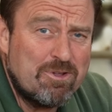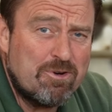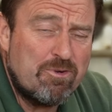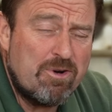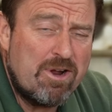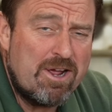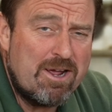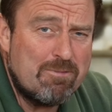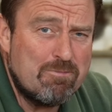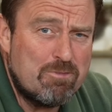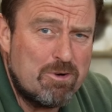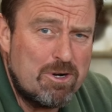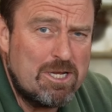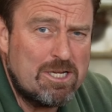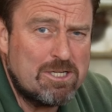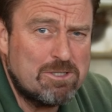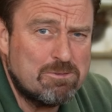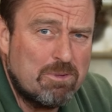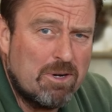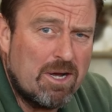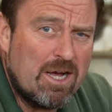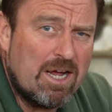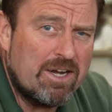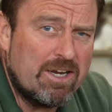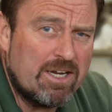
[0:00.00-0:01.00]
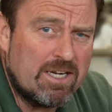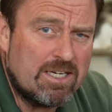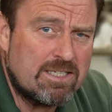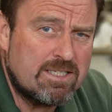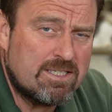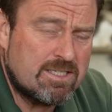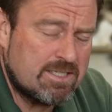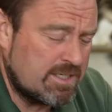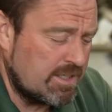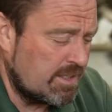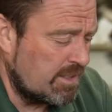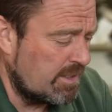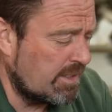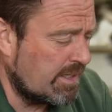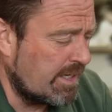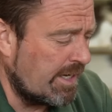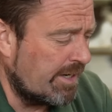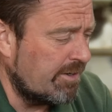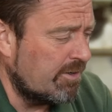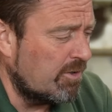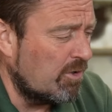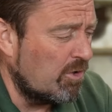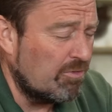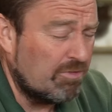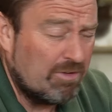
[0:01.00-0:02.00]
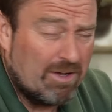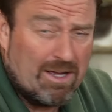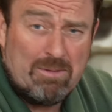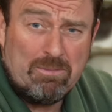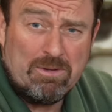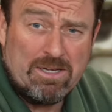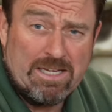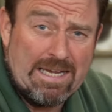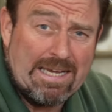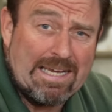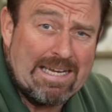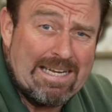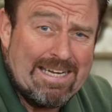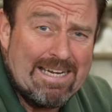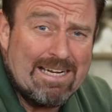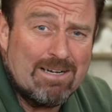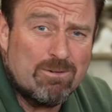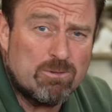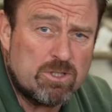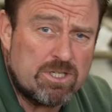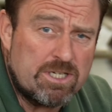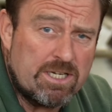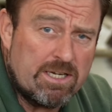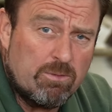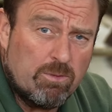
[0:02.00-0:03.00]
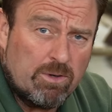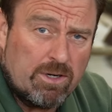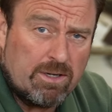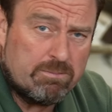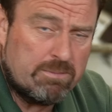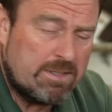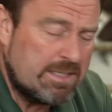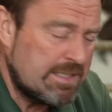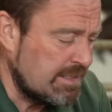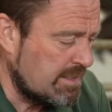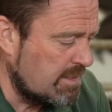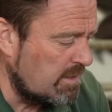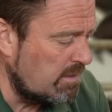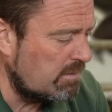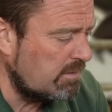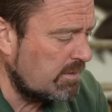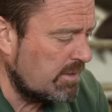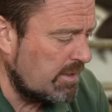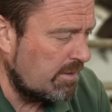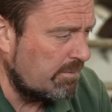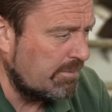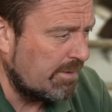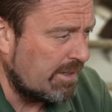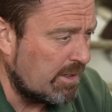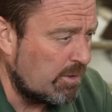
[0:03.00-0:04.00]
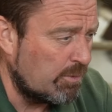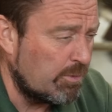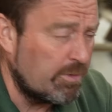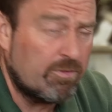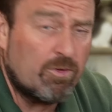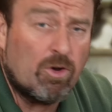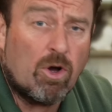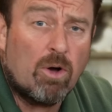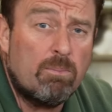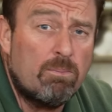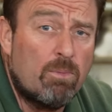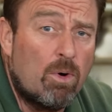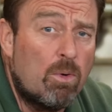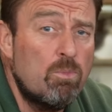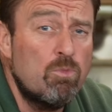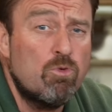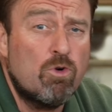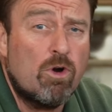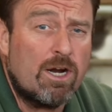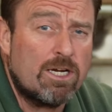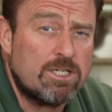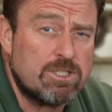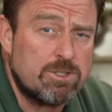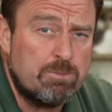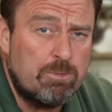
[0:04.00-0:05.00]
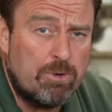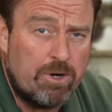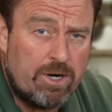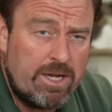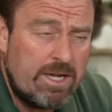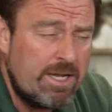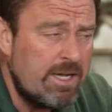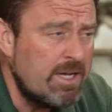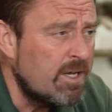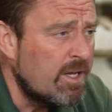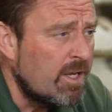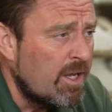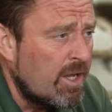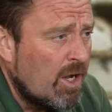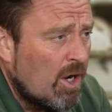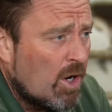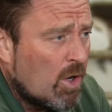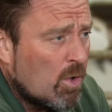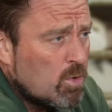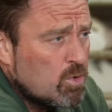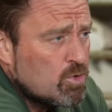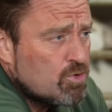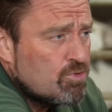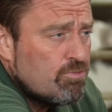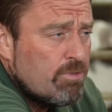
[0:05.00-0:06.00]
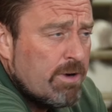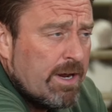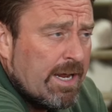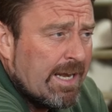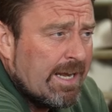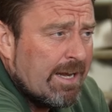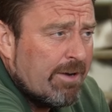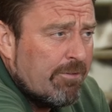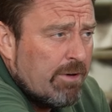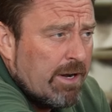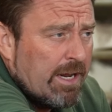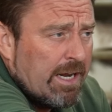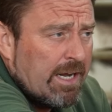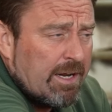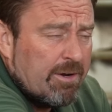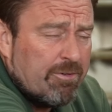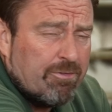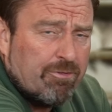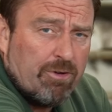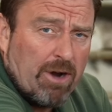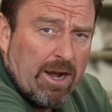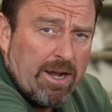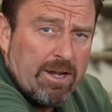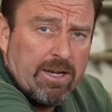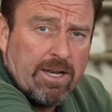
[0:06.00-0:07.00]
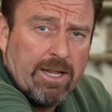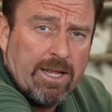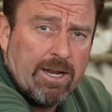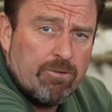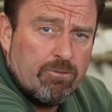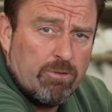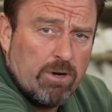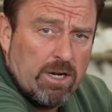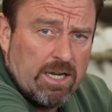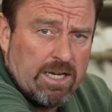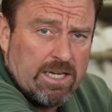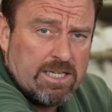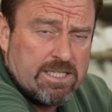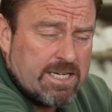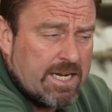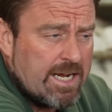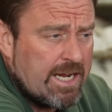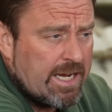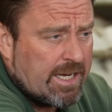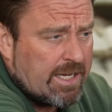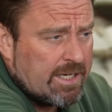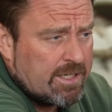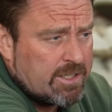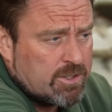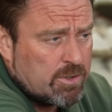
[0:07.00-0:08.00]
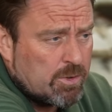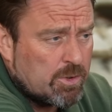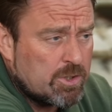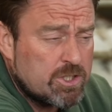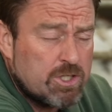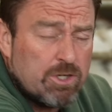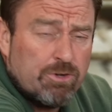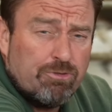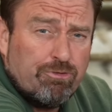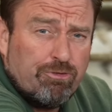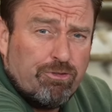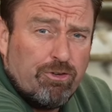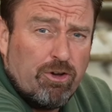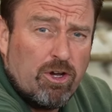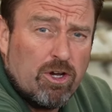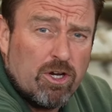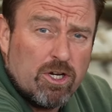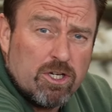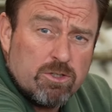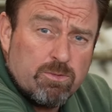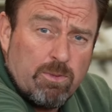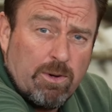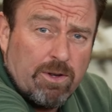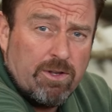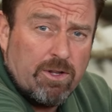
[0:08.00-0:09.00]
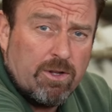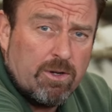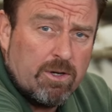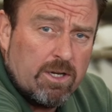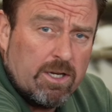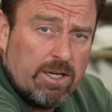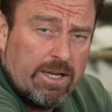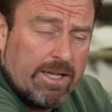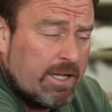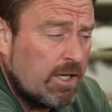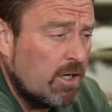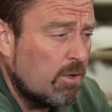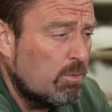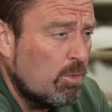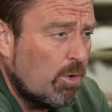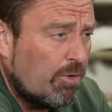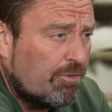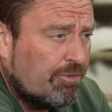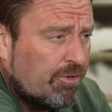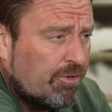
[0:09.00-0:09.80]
the rare breeds barn at uh, Farm and you can now see what I've been talking about. We've got Mum Raspberry who's really, really friendly and really taken to us. At first, when the little one were